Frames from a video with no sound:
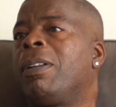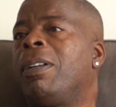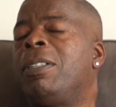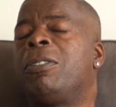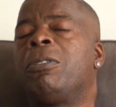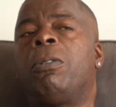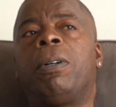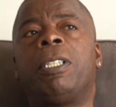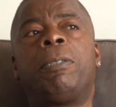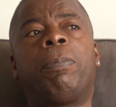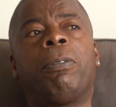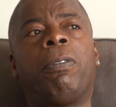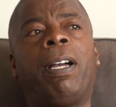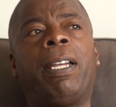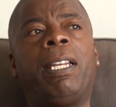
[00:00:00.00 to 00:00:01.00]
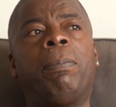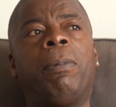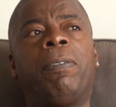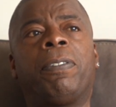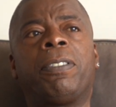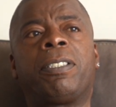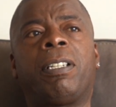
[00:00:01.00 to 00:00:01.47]
He's always berating
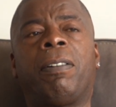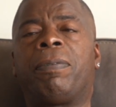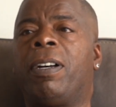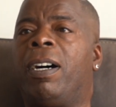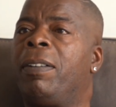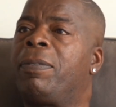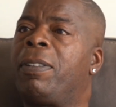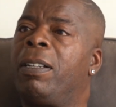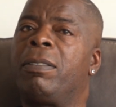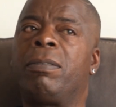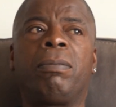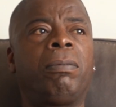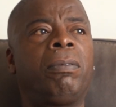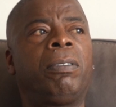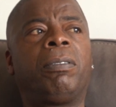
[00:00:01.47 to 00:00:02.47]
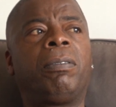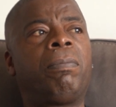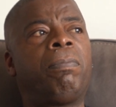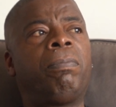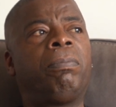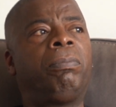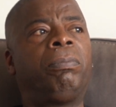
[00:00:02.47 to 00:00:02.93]
me for stuff that I've done
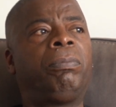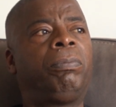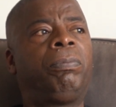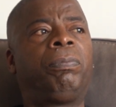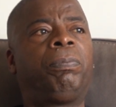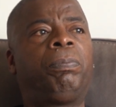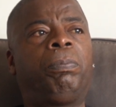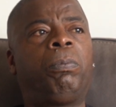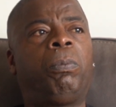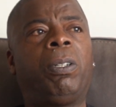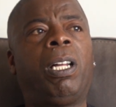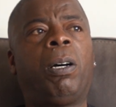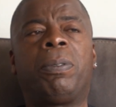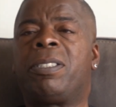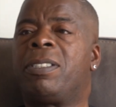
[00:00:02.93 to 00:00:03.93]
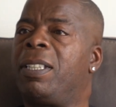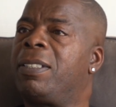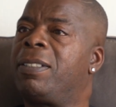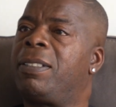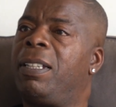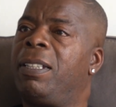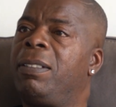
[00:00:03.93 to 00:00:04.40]
when I was
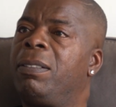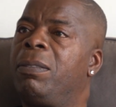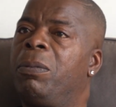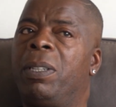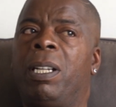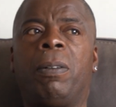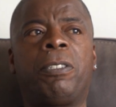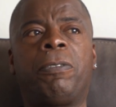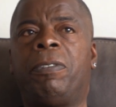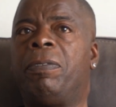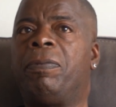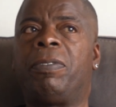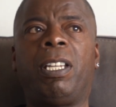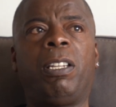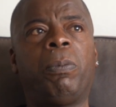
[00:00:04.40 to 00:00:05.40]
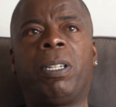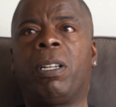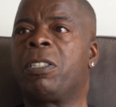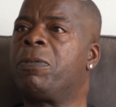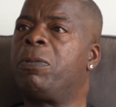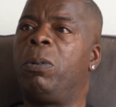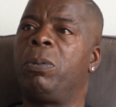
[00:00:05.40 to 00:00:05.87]
16, when I was 15, when I
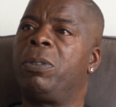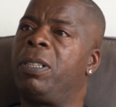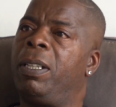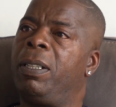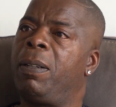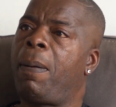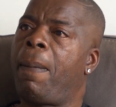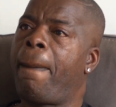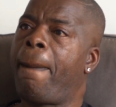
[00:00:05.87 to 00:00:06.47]
was 14.